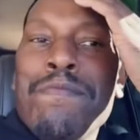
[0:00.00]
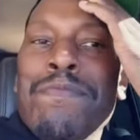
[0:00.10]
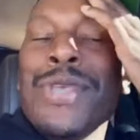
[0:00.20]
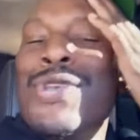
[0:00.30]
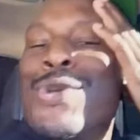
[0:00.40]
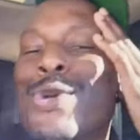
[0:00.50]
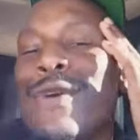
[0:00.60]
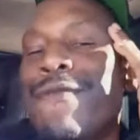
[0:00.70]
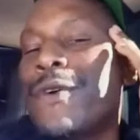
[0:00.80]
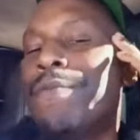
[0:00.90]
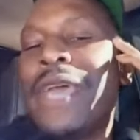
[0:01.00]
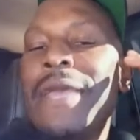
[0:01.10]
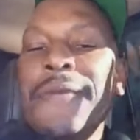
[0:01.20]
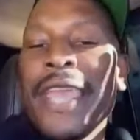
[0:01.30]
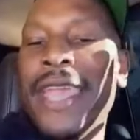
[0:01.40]
beautiful
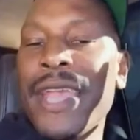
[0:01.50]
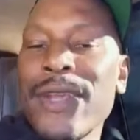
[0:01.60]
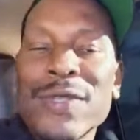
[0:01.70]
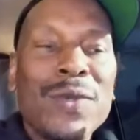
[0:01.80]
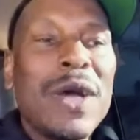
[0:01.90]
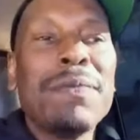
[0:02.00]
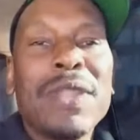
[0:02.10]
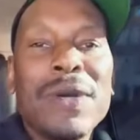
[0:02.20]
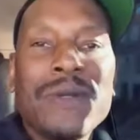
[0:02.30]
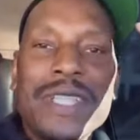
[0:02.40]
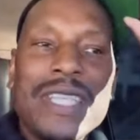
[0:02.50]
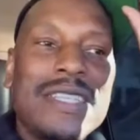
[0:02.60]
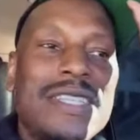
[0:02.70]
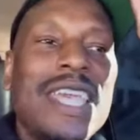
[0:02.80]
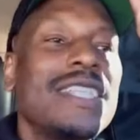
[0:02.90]
baby hairs who uploads
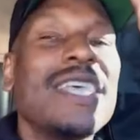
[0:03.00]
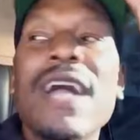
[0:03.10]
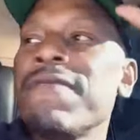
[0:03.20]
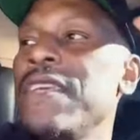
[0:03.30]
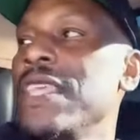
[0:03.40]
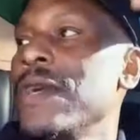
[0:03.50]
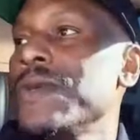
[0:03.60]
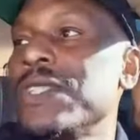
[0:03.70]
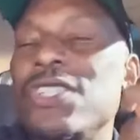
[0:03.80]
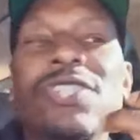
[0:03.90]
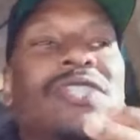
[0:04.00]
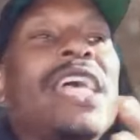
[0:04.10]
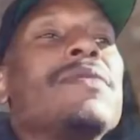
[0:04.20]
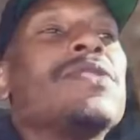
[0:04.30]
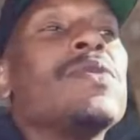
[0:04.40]
these TikTok videos and she
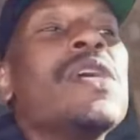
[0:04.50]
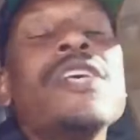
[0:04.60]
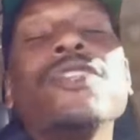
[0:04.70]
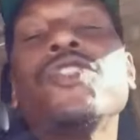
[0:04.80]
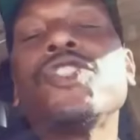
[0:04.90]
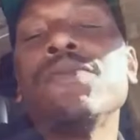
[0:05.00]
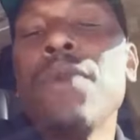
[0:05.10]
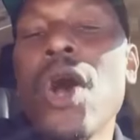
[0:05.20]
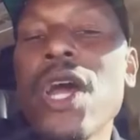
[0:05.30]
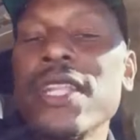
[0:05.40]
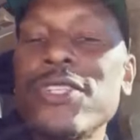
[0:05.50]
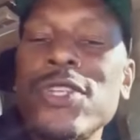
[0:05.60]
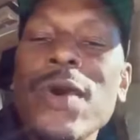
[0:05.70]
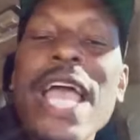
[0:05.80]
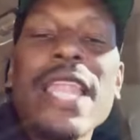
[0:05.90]
sounds so smart and
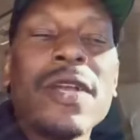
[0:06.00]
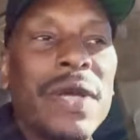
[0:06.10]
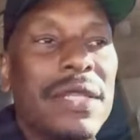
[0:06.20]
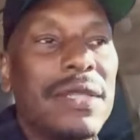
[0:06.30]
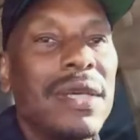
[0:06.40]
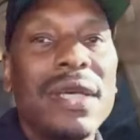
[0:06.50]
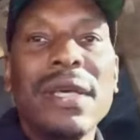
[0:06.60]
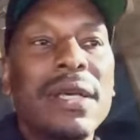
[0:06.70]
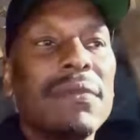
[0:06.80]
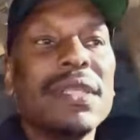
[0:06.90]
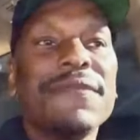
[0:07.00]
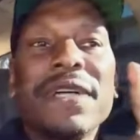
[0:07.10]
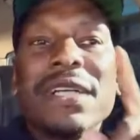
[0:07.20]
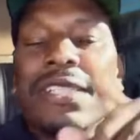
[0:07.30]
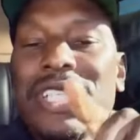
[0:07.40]
so eloquent? Motherfucker,
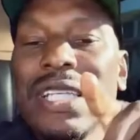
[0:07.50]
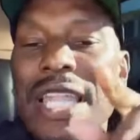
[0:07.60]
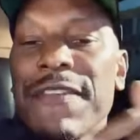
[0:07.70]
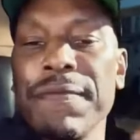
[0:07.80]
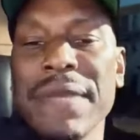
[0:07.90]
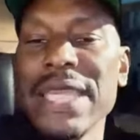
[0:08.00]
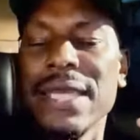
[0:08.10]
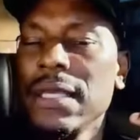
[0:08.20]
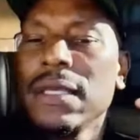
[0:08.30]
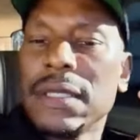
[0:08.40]
she left me.